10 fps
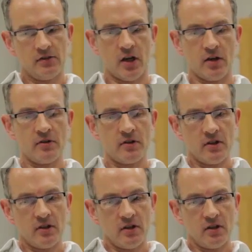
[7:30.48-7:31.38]

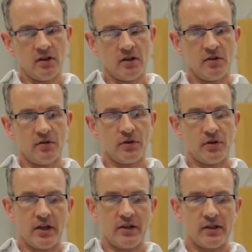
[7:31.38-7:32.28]
So
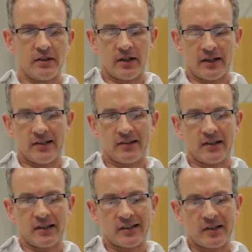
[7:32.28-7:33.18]
I guess
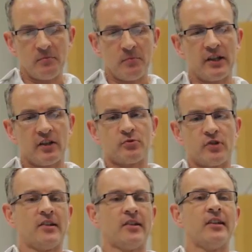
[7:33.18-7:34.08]
the simplest
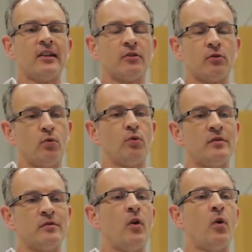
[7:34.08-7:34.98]
practices all
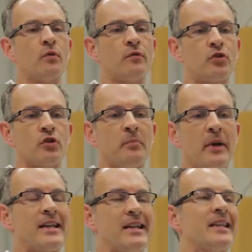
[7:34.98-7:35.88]
involve just
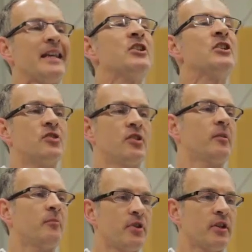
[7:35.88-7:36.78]
paying attention to
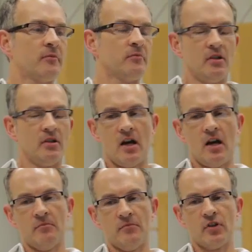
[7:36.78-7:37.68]
something.
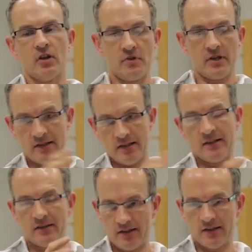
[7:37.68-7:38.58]
So
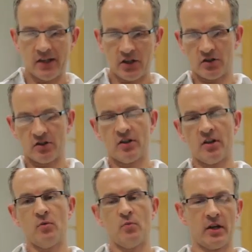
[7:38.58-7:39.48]
in the session
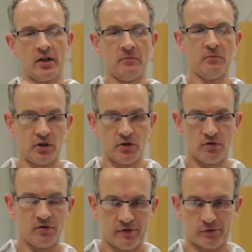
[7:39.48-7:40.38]
tonight, we're gonna
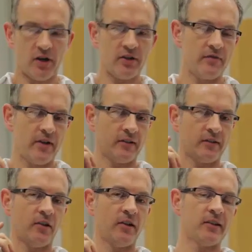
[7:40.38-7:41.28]
do a variety of
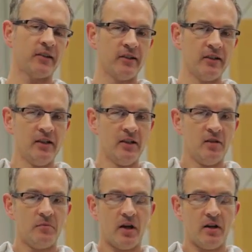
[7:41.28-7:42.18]
exercises,
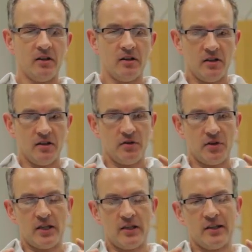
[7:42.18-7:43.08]
but
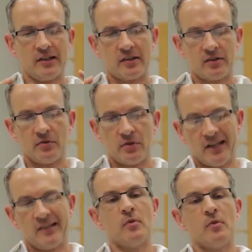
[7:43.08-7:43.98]
I
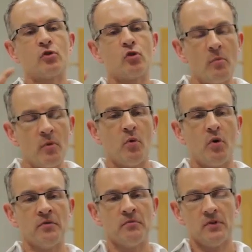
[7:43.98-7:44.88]
guess the most common
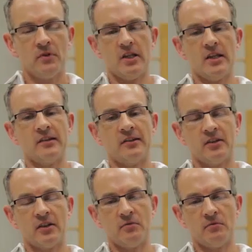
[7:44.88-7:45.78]
one
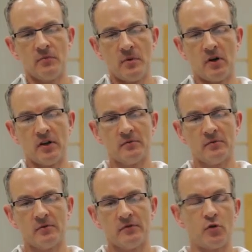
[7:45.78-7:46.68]
is we might
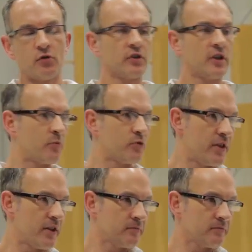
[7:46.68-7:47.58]
focus on our
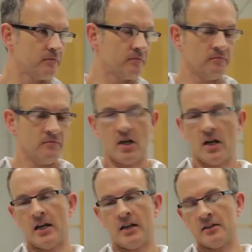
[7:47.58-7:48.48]
breathing,
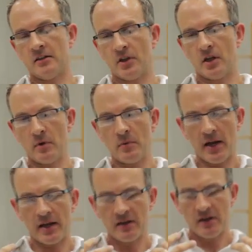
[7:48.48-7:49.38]
and we
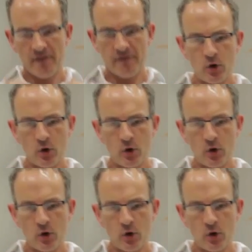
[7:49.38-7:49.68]
pay